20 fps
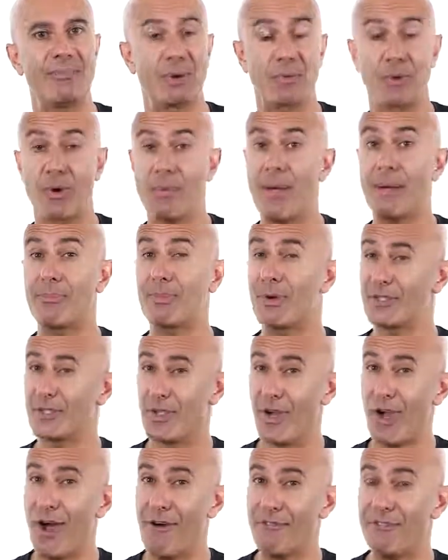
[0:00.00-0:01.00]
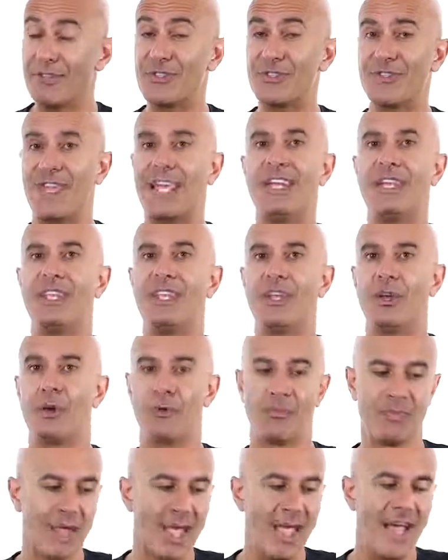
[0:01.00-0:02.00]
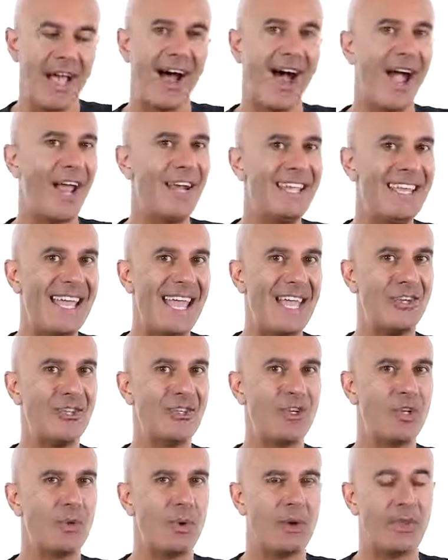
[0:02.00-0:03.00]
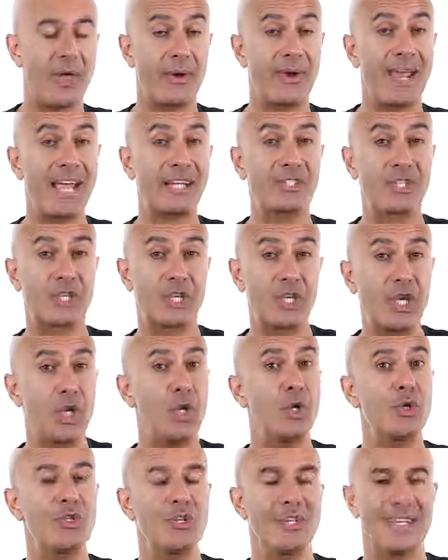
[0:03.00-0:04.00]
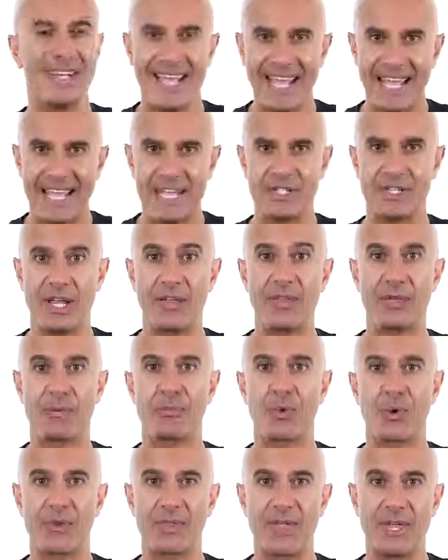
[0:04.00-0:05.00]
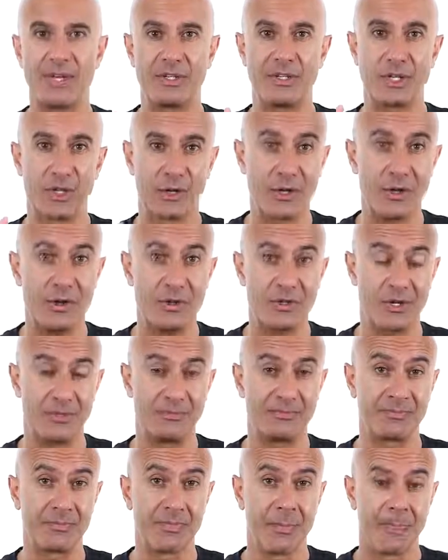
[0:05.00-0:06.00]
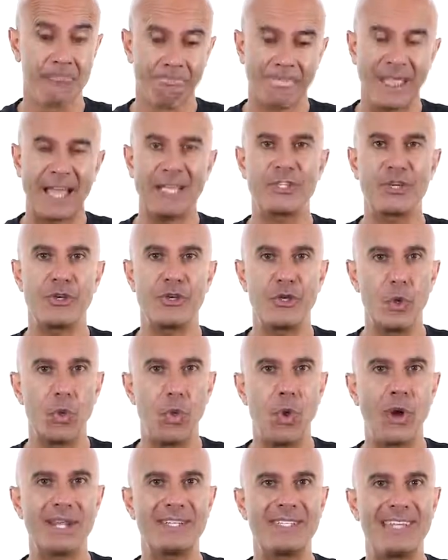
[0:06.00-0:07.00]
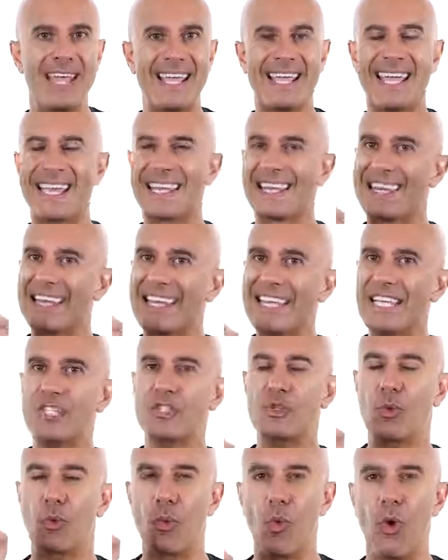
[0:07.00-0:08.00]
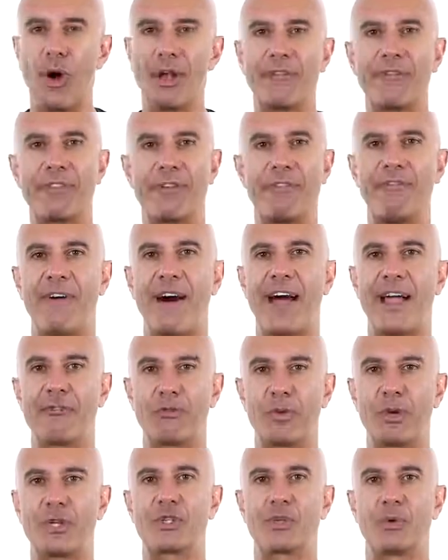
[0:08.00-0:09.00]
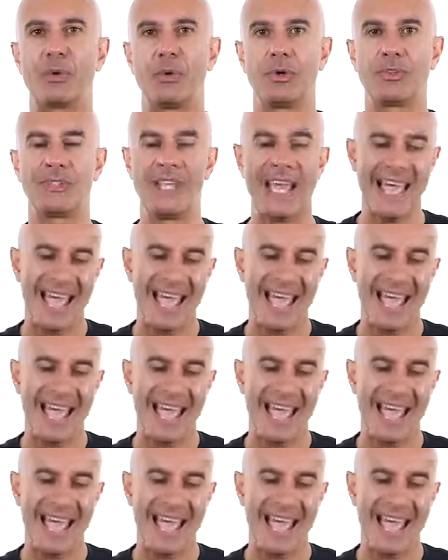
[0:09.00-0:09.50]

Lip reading: but remember, as I often say to you, ideation without execution is nothing more than delusion. And so you want to take at least one of the 5 rituals